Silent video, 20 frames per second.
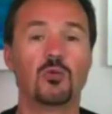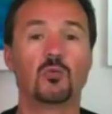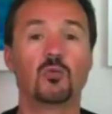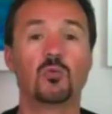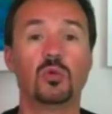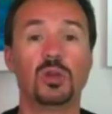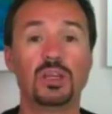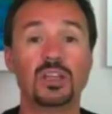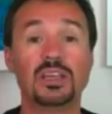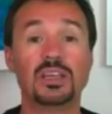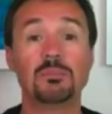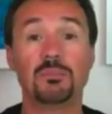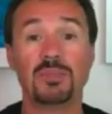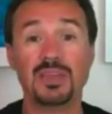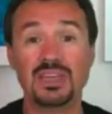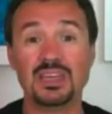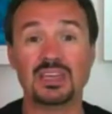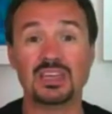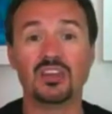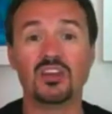really
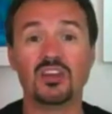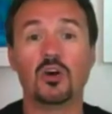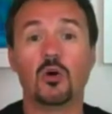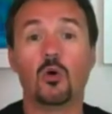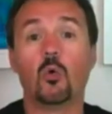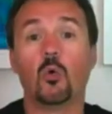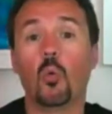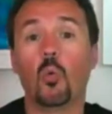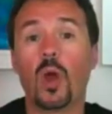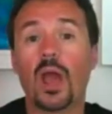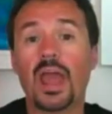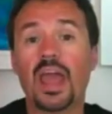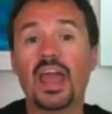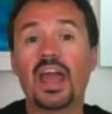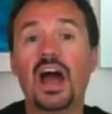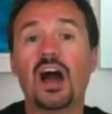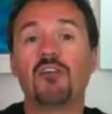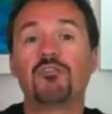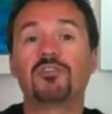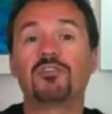mean
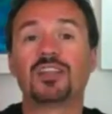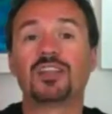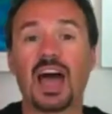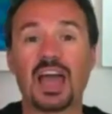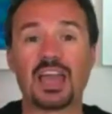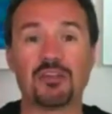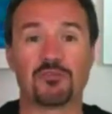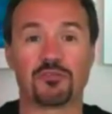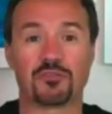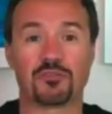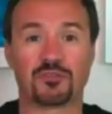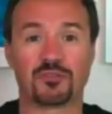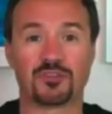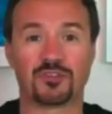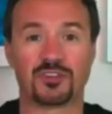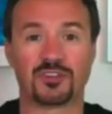way of life,